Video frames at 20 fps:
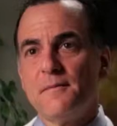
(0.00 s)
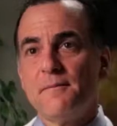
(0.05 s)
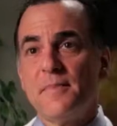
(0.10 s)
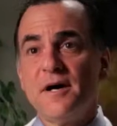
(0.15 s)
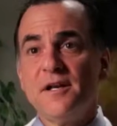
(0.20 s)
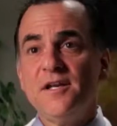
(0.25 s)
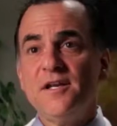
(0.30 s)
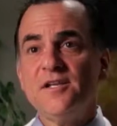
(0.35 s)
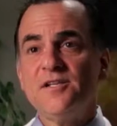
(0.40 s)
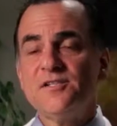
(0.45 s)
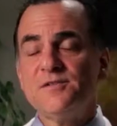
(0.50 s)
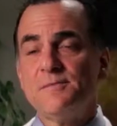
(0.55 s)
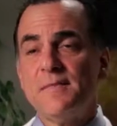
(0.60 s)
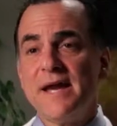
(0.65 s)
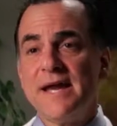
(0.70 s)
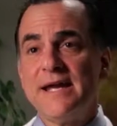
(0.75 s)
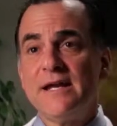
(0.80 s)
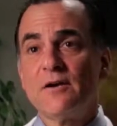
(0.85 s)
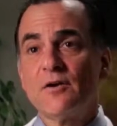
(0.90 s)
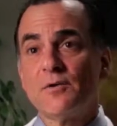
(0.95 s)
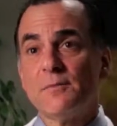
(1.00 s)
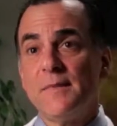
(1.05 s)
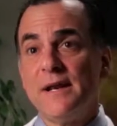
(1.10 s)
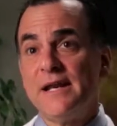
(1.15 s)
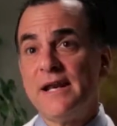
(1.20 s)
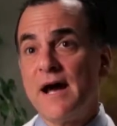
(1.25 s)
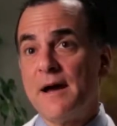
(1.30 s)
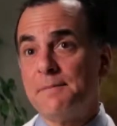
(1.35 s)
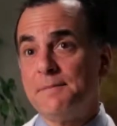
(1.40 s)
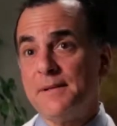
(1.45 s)
Bunions may or may
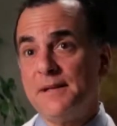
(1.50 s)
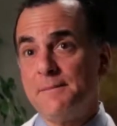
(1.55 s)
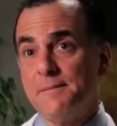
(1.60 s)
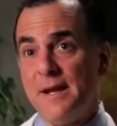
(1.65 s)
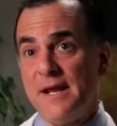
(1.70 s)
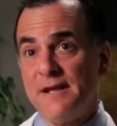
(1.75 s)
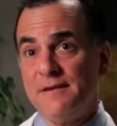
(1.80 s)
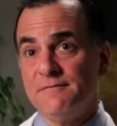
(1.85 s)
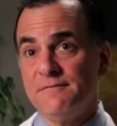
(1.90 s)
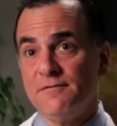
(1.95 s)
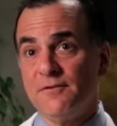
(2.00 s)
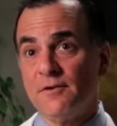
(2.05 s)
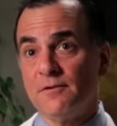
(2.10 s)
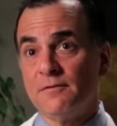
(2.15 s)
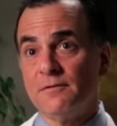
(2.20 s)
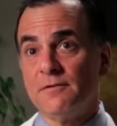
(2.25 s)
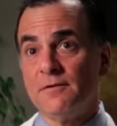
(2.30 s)
not be painful.